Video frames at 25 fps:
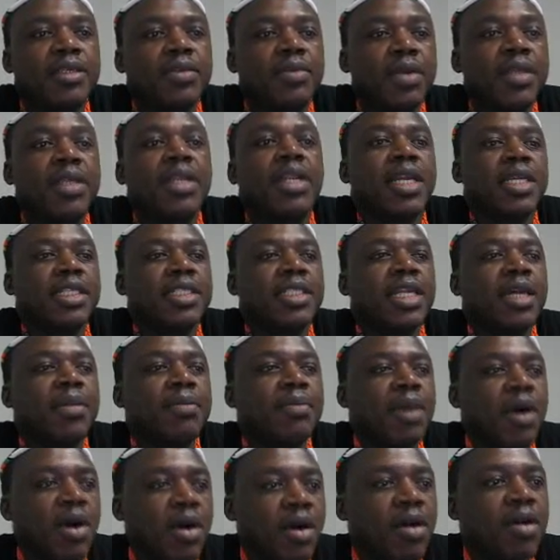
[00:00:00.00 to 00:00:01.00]
quite a large
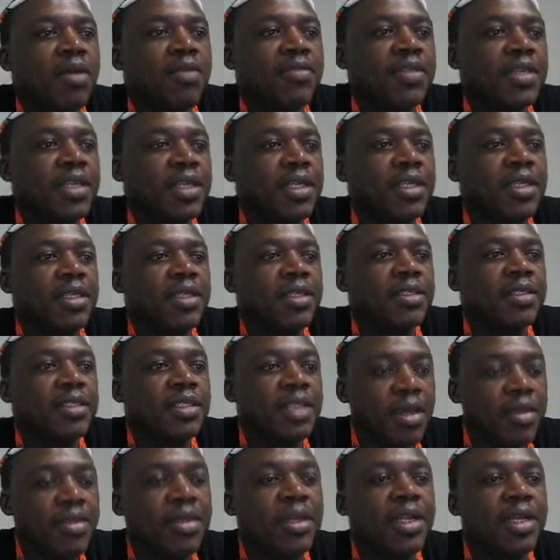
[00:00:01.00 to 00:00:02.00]
number of the
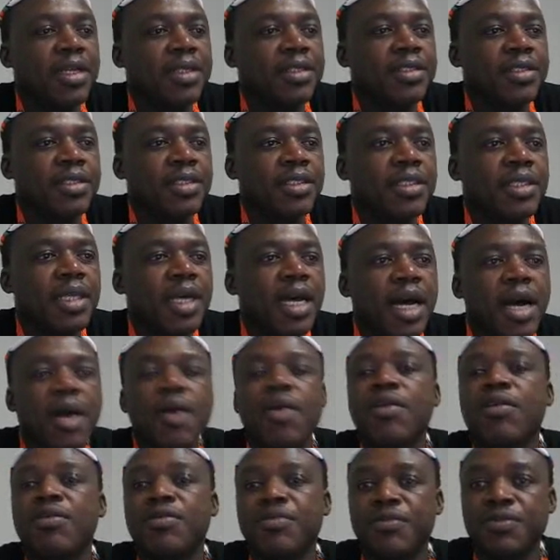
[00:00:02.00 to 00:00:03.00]
Southerners
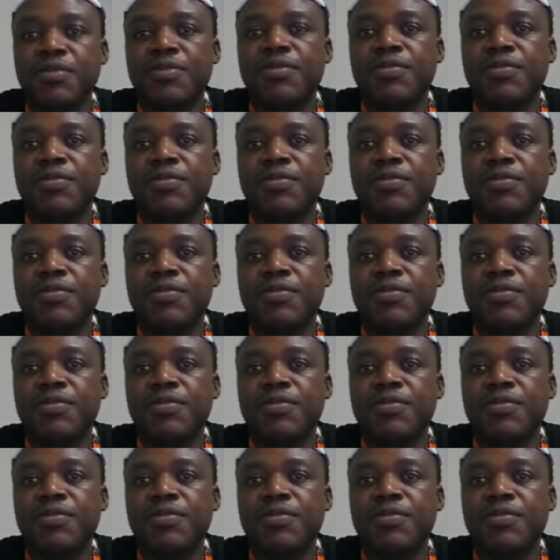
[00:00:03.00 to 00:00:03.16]
are of